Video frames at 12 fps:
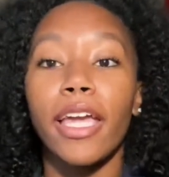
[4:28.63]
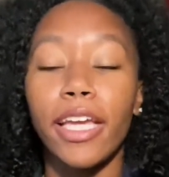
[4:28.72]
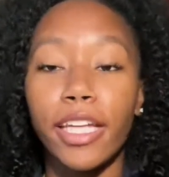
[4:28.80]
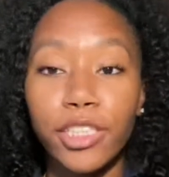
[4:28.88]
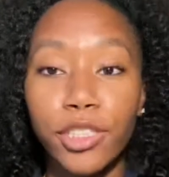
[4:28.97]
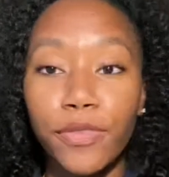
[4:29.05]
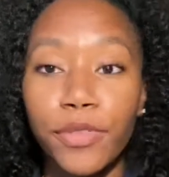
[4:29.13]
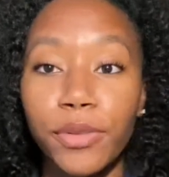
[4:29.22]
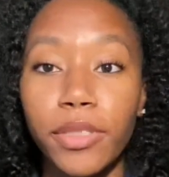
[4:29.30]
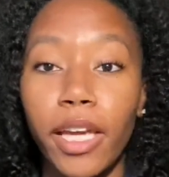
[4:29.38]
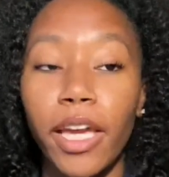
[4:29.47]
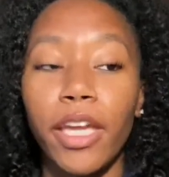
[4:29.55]
interview
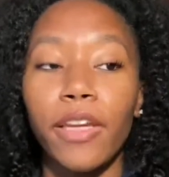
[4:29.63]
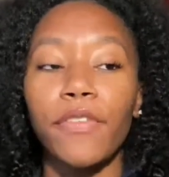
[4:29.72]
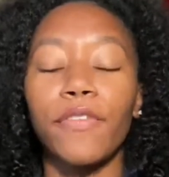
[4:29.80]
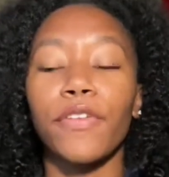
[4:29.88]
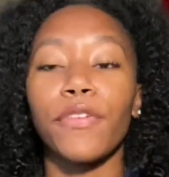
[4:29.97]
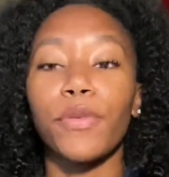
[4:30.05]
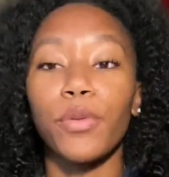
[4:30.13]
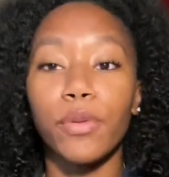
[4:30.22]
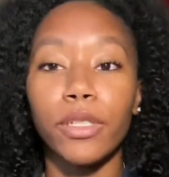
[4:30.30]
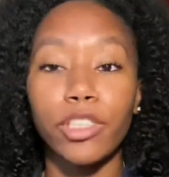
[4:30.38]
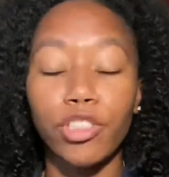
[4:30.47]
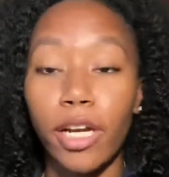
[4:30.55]
day if you
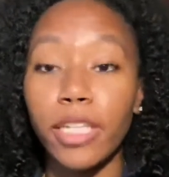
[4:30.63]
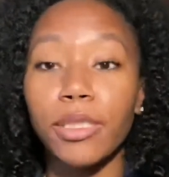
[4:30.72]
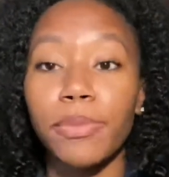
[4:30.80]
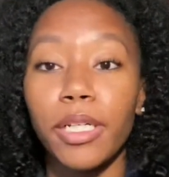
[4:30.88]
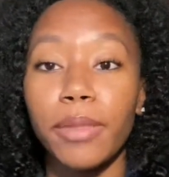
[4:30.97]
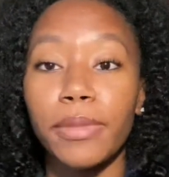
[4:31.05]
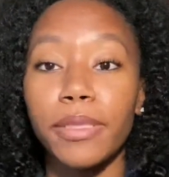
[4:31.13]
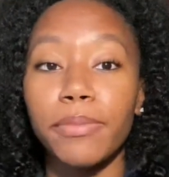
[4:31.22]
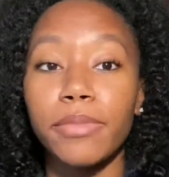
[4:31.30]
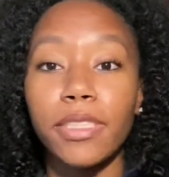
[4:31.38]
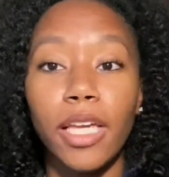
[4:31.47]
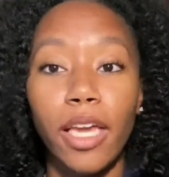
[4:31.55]
were trying to become a
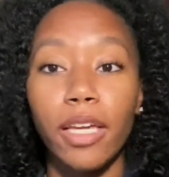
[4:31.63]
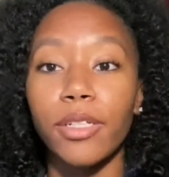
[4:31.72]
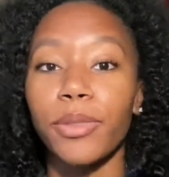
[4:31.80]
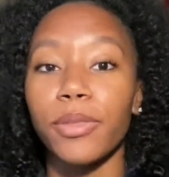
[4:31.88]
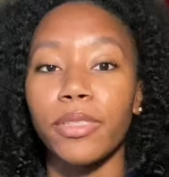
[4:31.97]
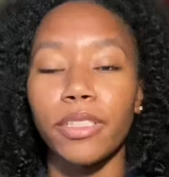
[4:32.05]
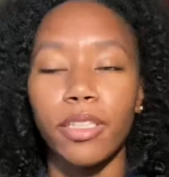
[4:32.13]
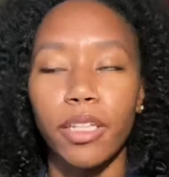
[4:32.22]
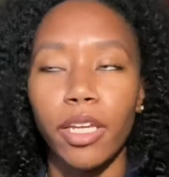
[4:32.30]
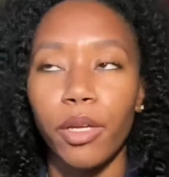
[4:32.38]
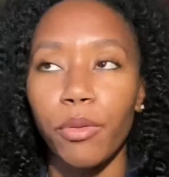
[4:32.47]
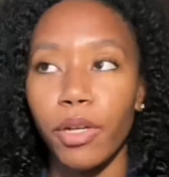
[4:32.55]
tech or a
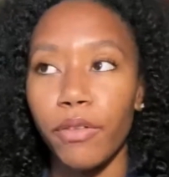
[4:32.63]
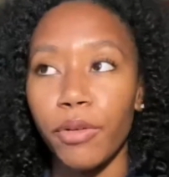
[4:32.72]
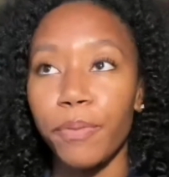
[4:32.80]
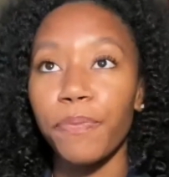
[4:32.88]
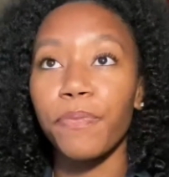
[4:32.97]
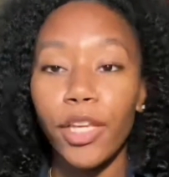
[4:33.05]
CNA or whatever.